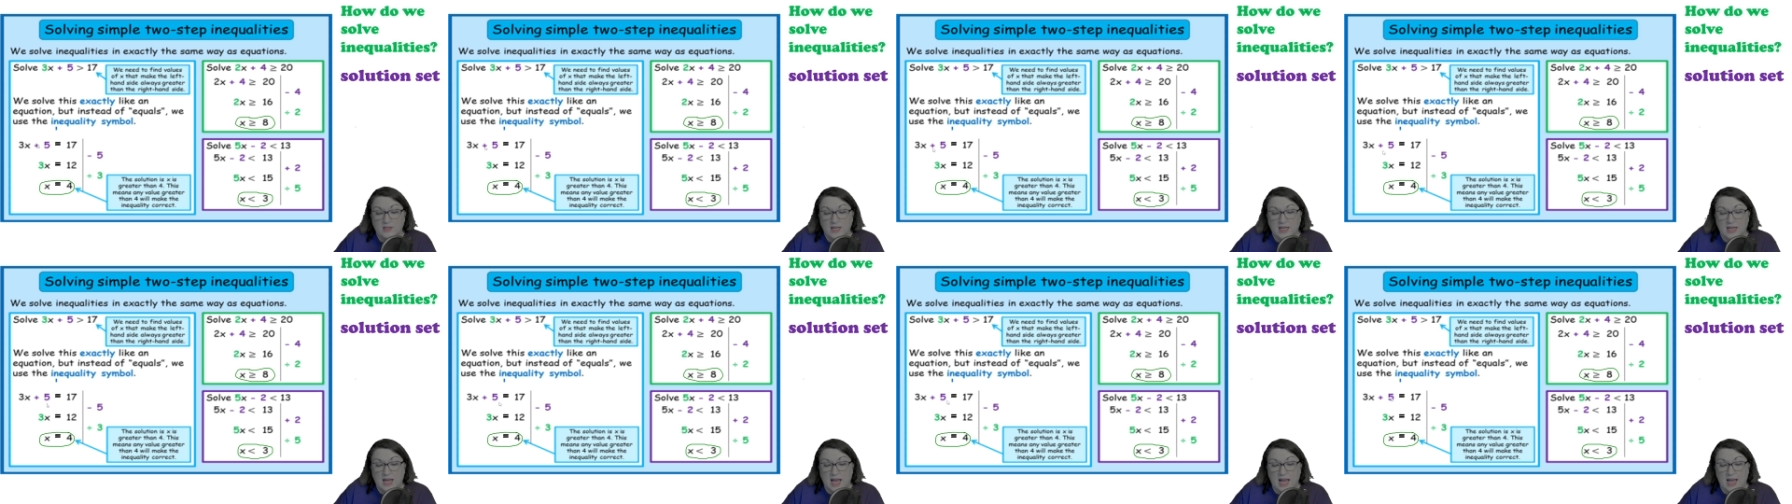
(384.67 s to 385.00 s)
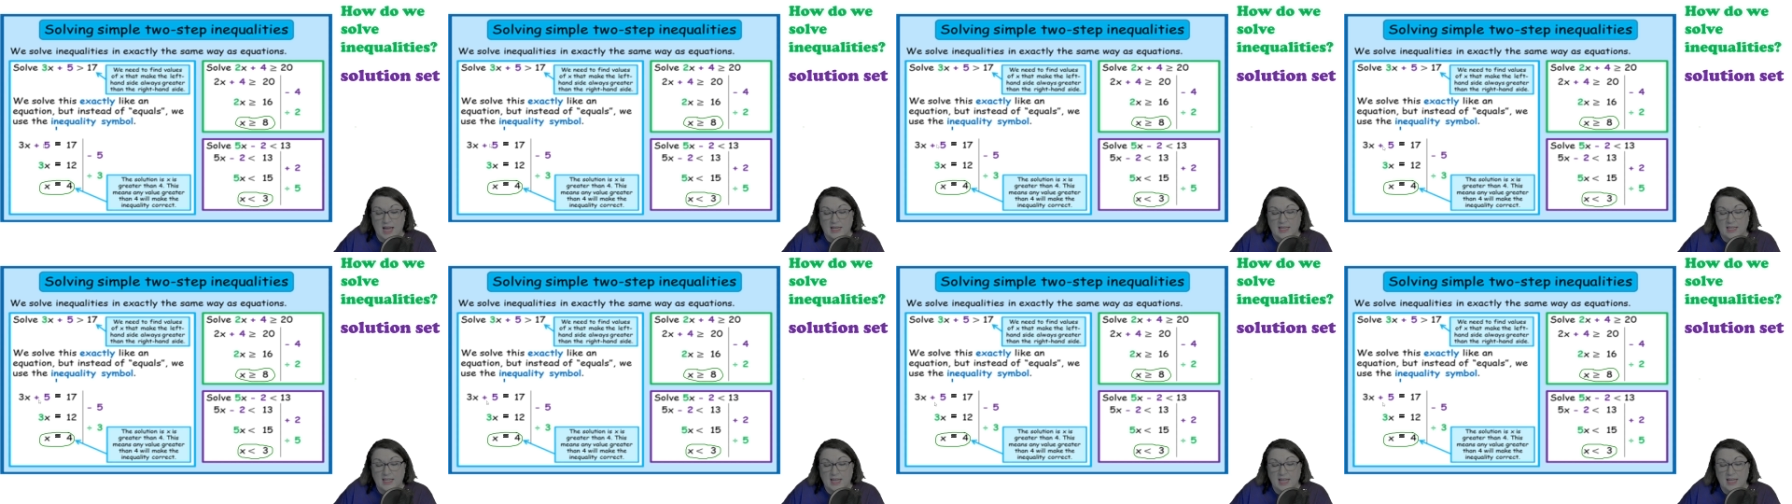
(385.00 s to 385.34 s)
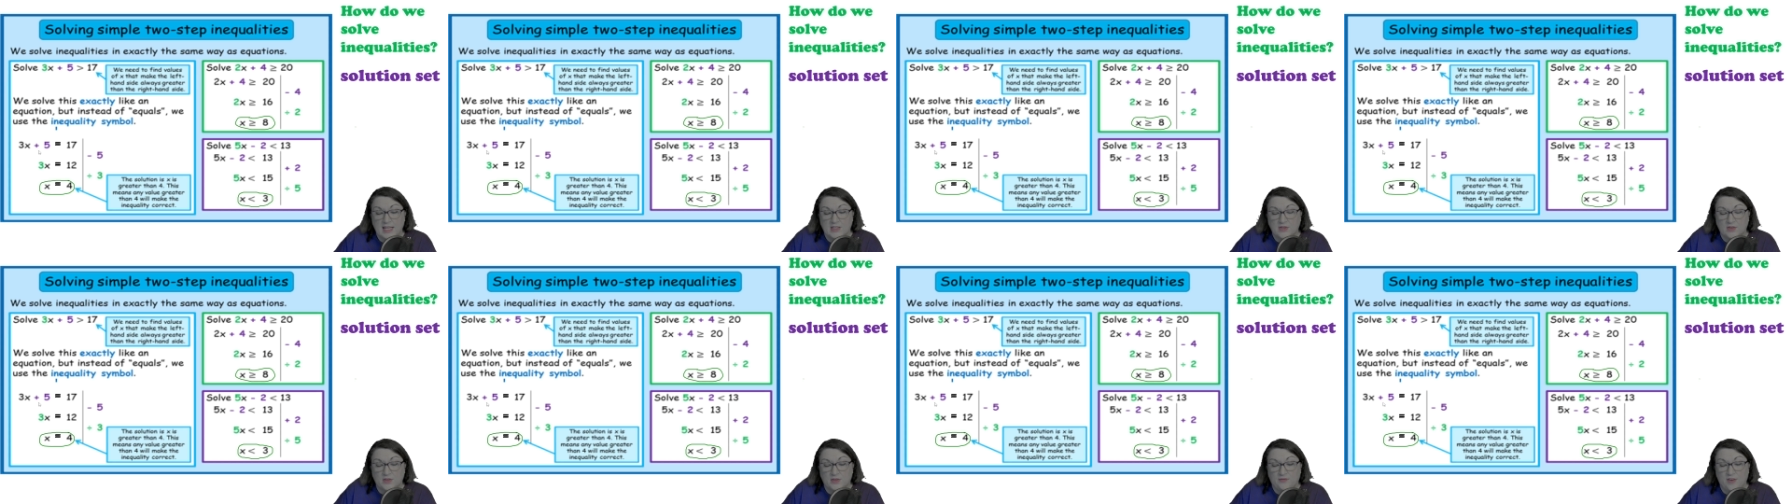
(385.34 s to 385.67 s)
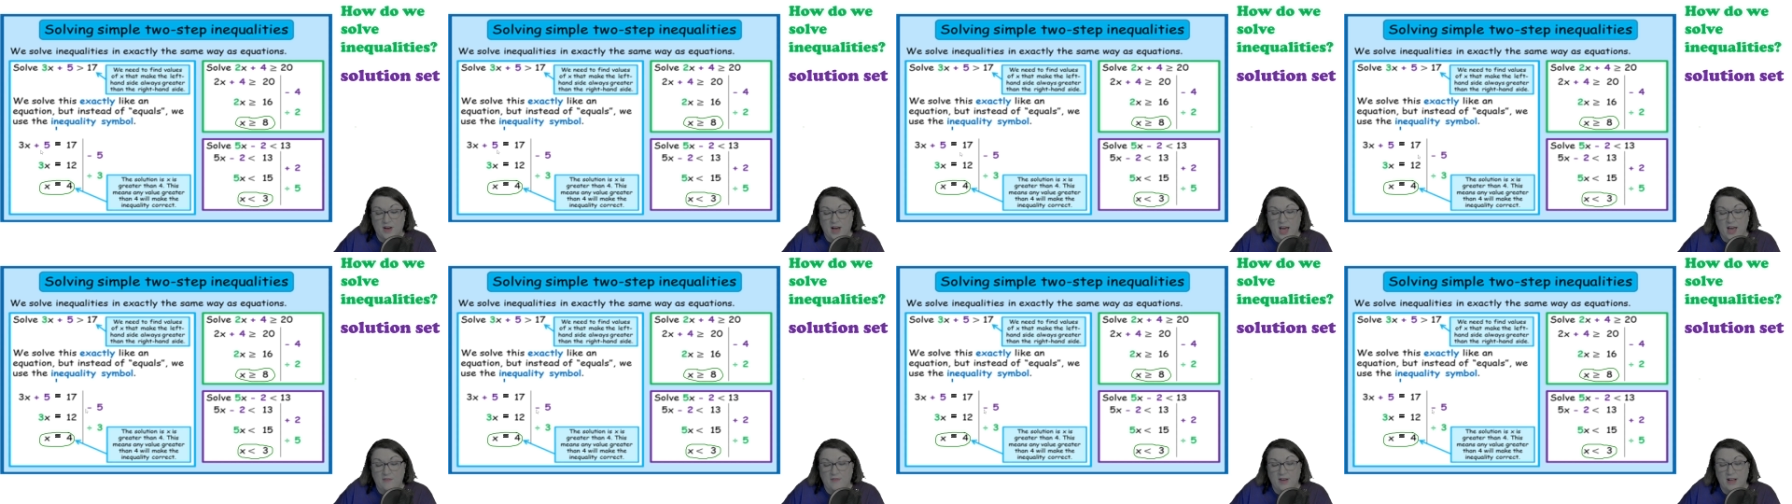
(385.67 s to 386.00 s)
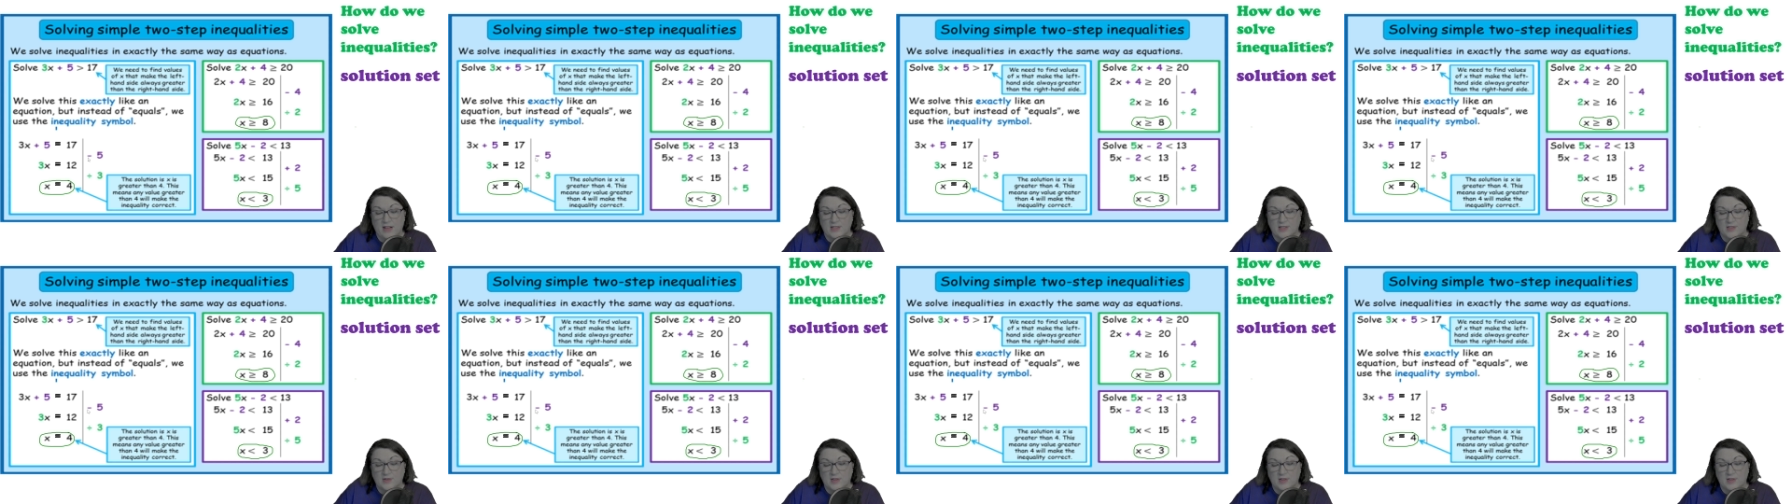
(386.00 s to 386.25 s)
Like I had to cancel the 5 out, so I